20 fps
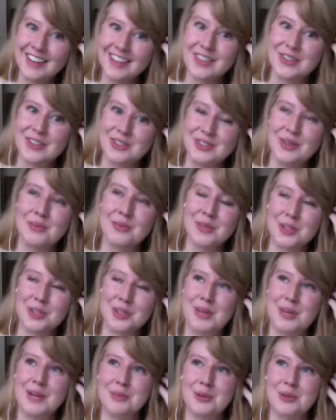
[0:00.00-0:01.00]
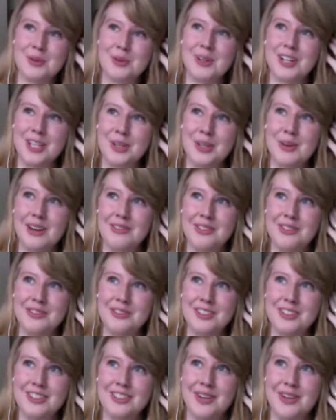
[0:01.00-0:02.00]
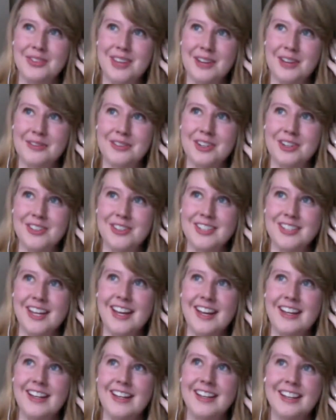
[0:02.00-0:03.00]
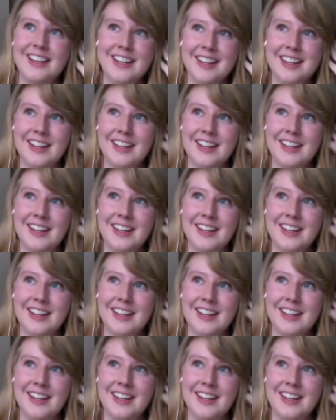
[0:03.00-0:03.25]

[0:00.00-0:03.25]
There's so much paperwork you have to fill out that first day.